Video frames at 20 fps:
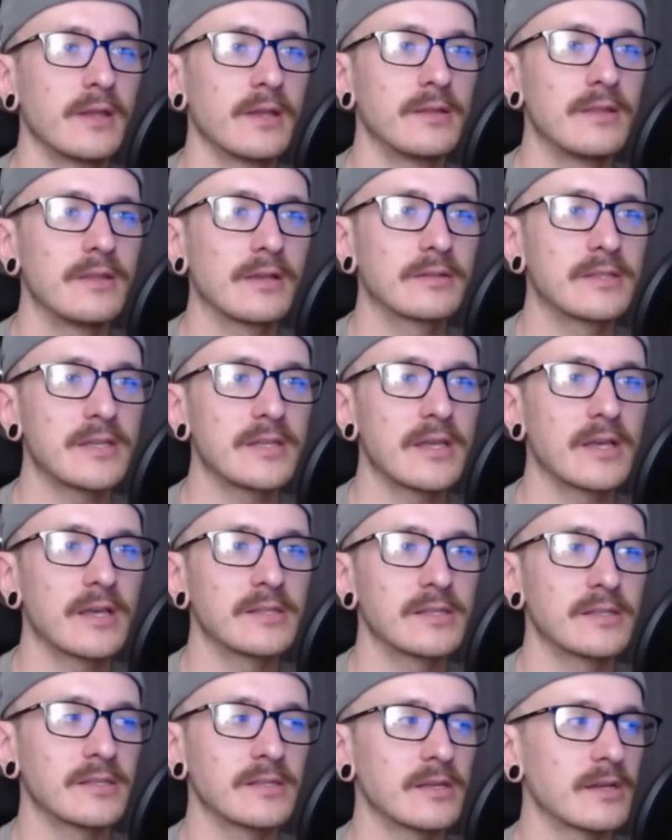Nick
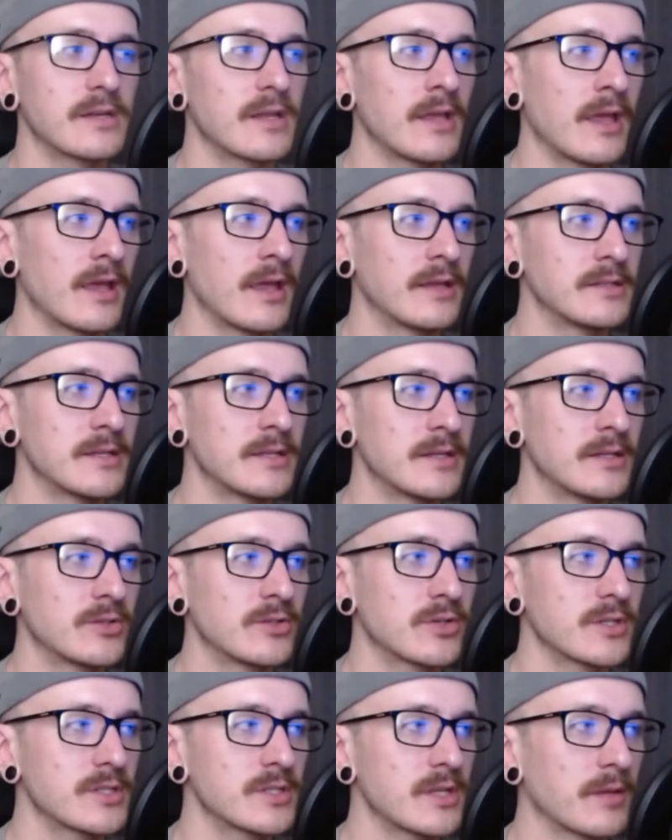Diaz is an
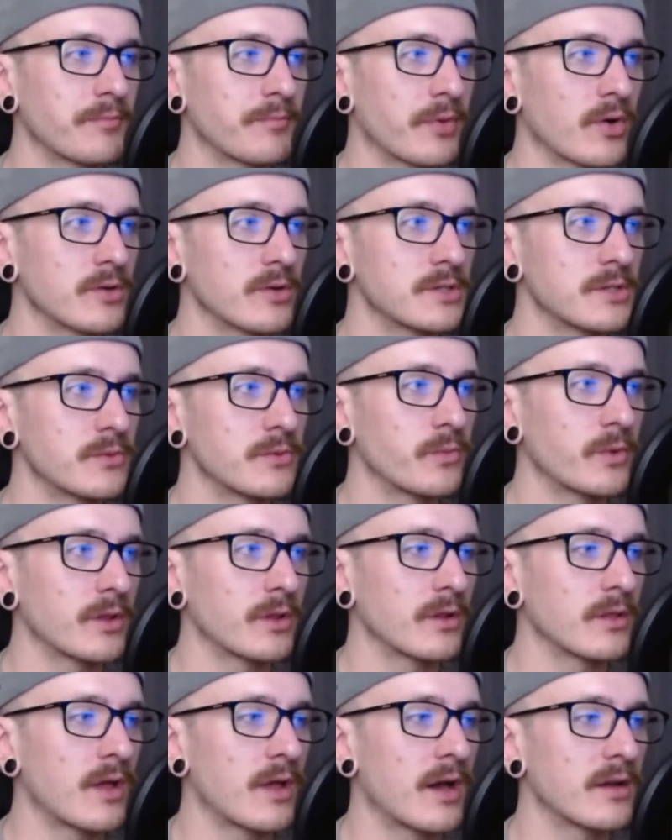interesting person with
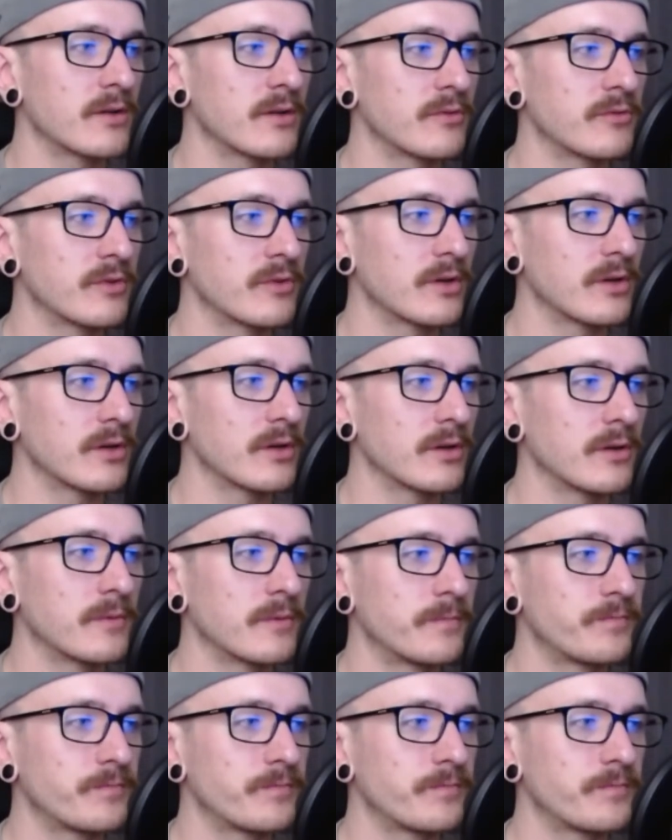a lot of